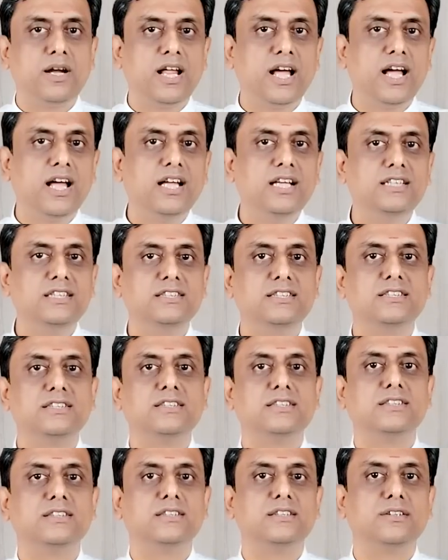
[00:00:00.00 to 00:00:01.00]
But
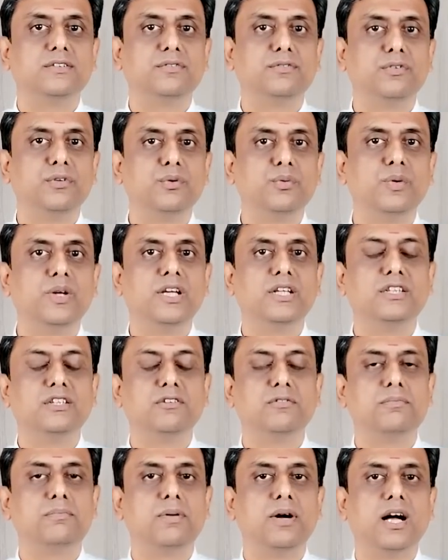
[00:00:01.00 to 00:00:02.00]
as a few
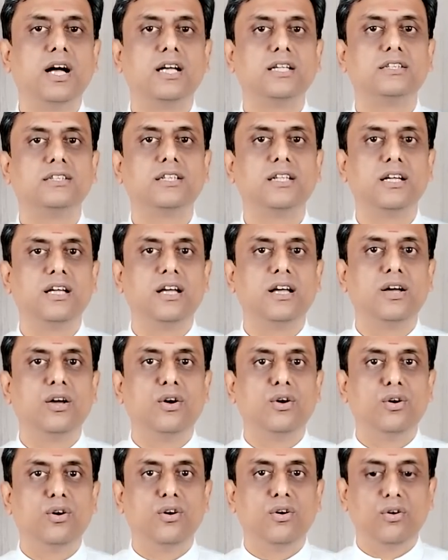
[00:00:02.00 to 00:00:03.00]
weeks have passed,
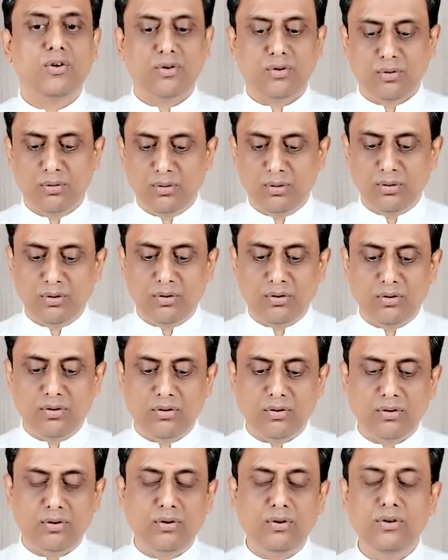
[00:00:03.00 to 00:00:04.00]

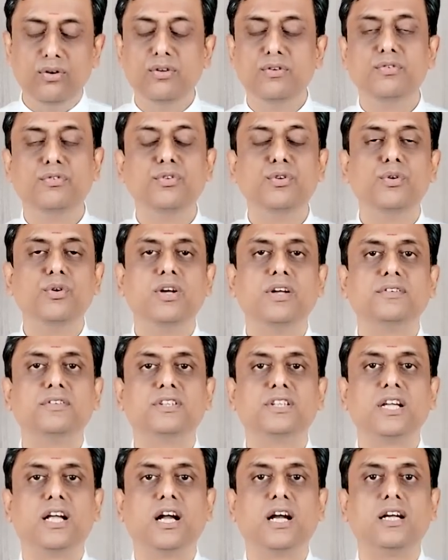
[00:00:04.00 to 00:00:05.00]
all of you
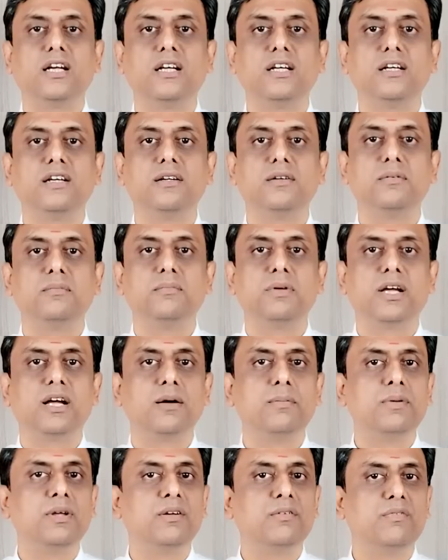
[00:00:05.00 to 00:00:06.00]
have started
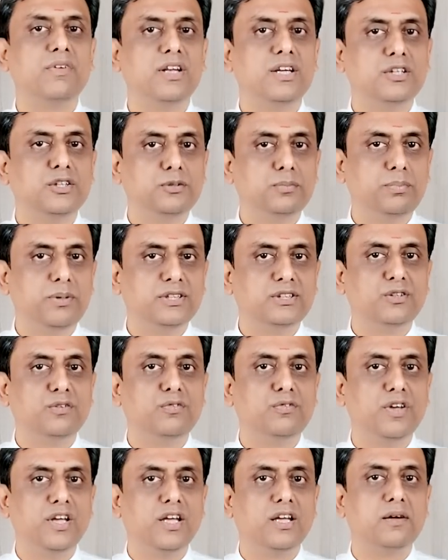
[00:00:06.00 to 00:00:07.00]
becoming very
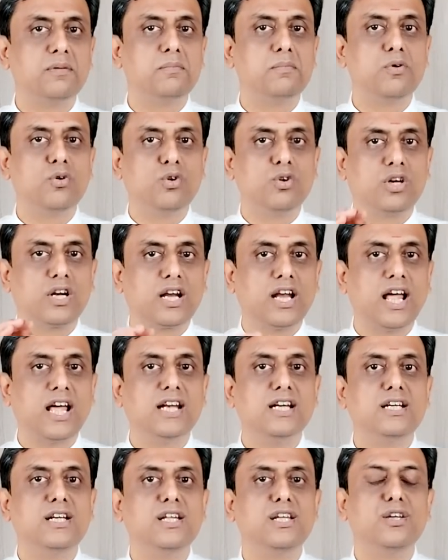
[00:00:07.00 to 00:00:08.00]
specific, more
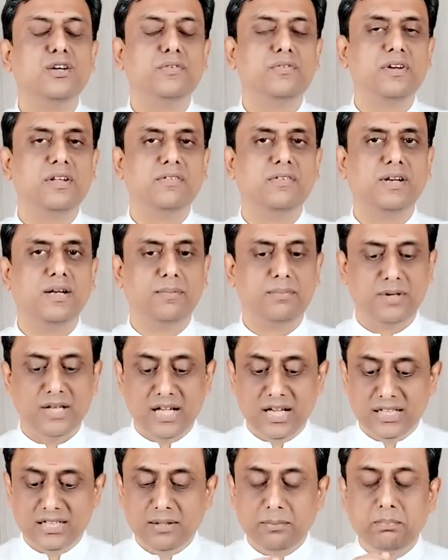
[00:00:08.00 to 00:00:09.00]
clarity you have developed.